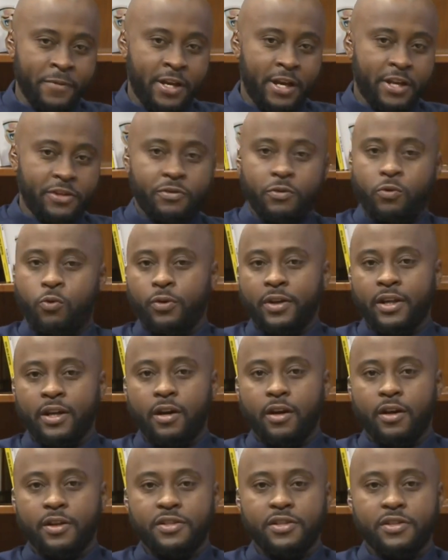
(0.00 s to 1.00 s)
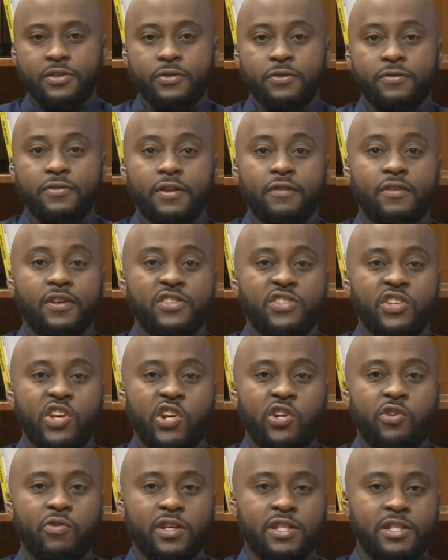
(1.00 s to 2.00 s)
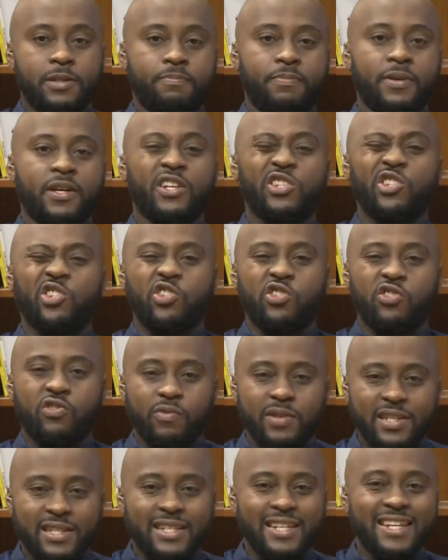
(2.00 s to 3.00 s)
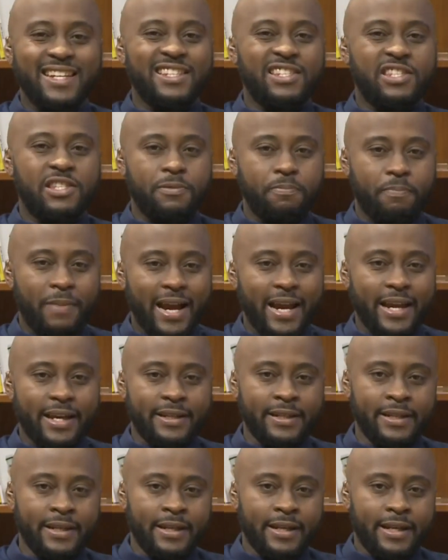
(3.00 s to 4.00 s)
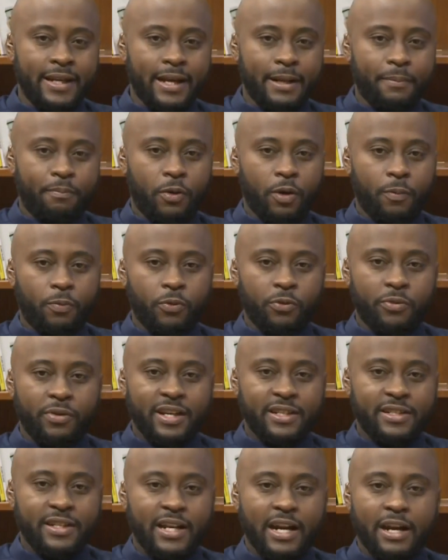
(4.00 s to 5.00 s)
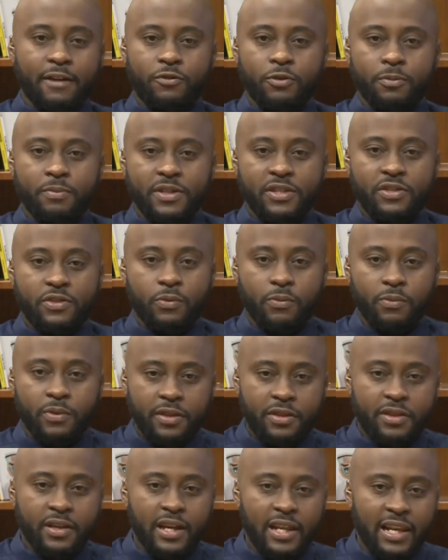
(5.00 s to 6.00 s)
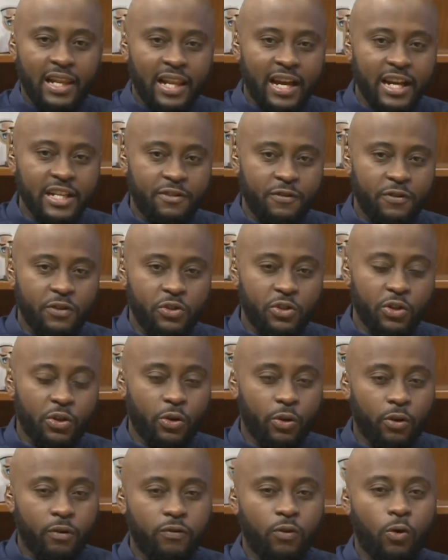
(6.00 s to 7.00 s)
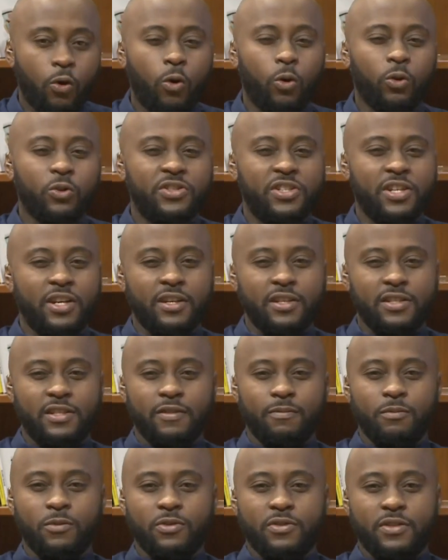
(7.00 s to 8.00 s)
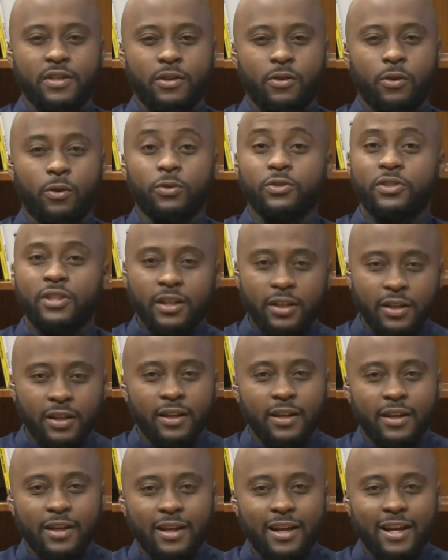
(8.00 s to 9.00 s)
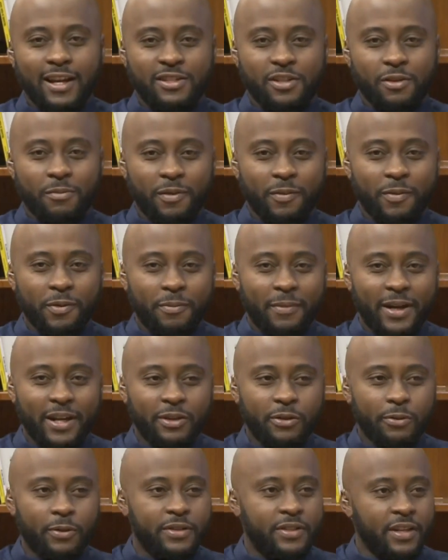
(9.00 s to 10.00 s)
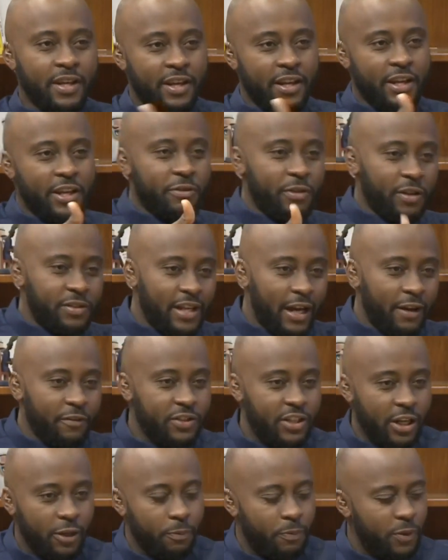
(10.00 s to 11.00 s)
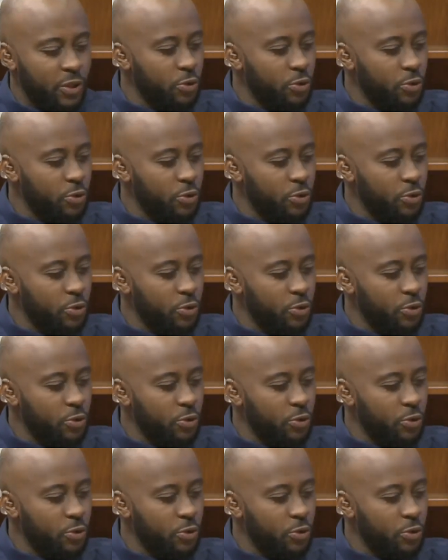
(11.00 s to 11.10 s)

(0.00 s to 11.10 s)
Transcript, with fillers: As a recording artist who favors a crisp, street-inspired and pop-oriented Afrobeats with a light fusion of alternative music. Alte, as a number of people might know it. It's great to have you, Jaido P.